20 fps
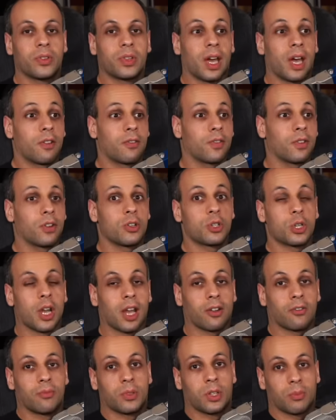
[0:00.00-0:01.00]
the headphone
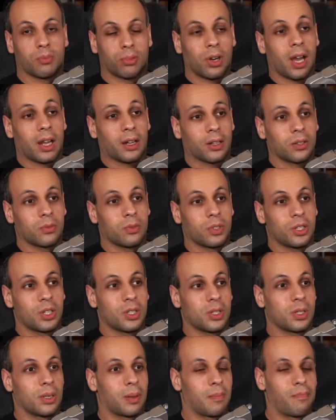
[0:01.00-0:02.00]
jack from their product, which
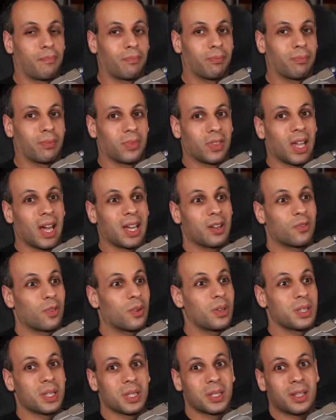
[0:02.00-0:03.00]
is not a
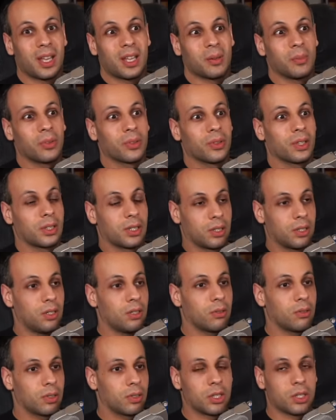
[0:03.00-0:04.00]
very sustainable thing to
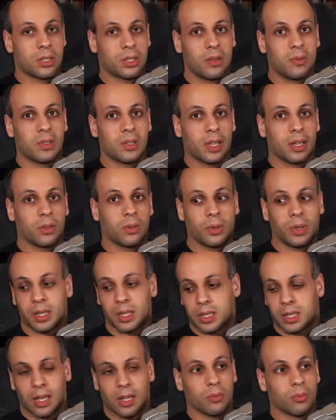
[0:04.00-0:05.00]
do. It just seems like a way to
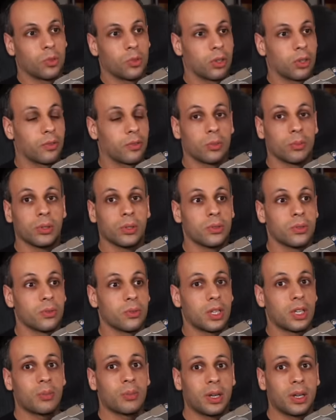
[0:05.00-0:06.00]
sell more of your Bluetooth
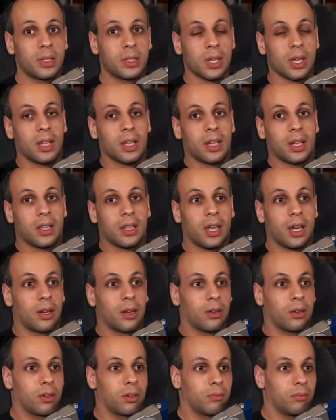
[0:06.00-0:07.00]
earbuds that
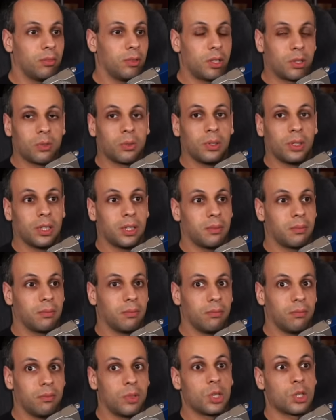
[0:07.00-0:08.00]
are literally
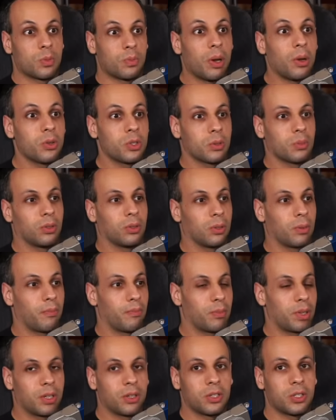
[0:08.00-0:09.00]
disposable
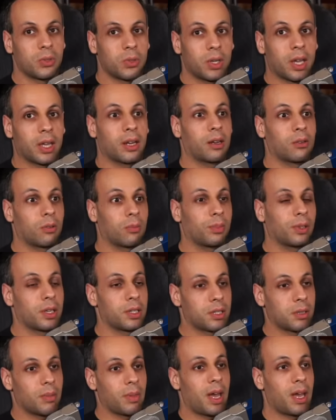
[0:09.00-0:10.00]
because you cannot replace
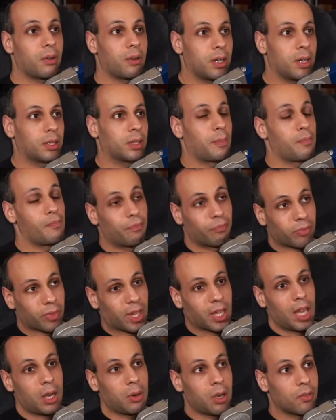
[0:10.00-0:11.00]
the battery on them.
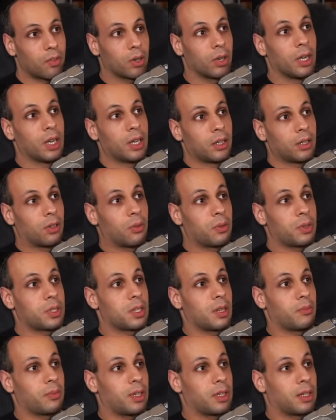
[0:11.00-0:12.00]
However, there is
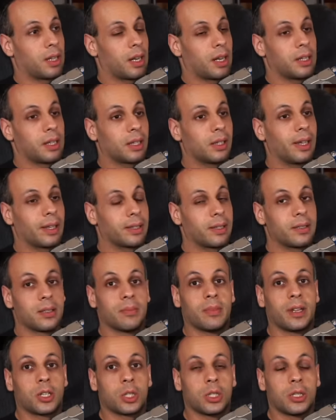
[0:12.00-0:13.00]
something that I neglected to
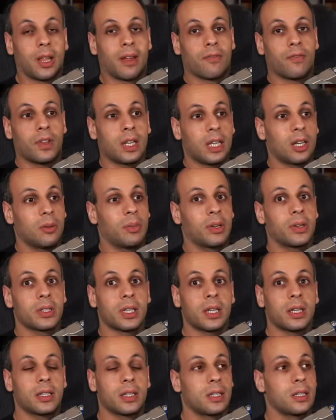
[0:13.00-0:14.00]
mention in that video because
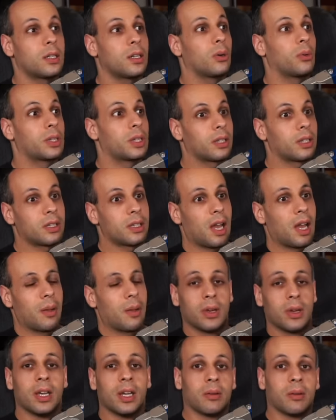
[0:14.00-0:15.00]
I didn't know it at the time.
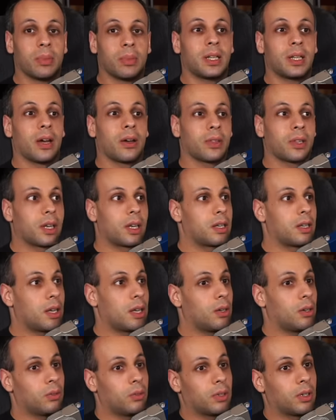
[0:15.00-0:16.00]
But now that I
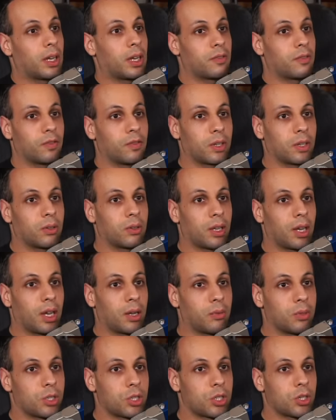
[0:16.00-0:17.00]
know, I figured I
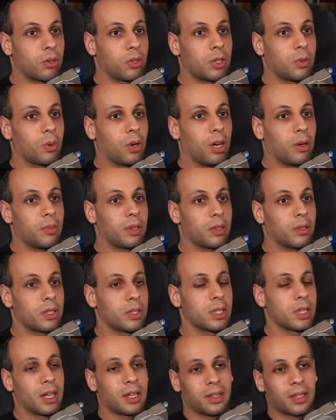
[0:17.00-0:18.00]
would show you all
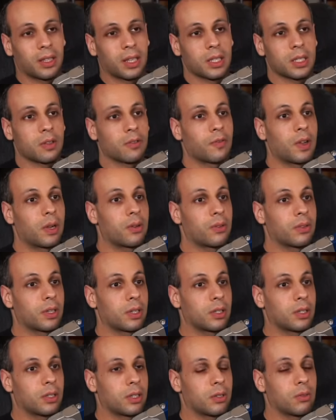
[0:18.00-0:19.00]
because I think that's the fair thing
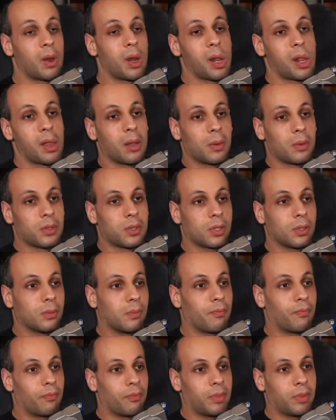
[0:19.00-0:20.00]
to do. So
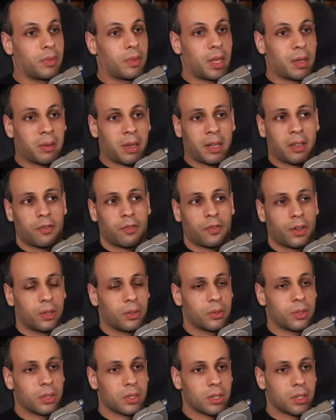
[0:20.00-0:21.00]
many
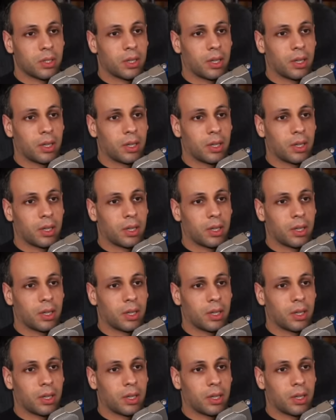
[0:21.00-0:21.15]
phones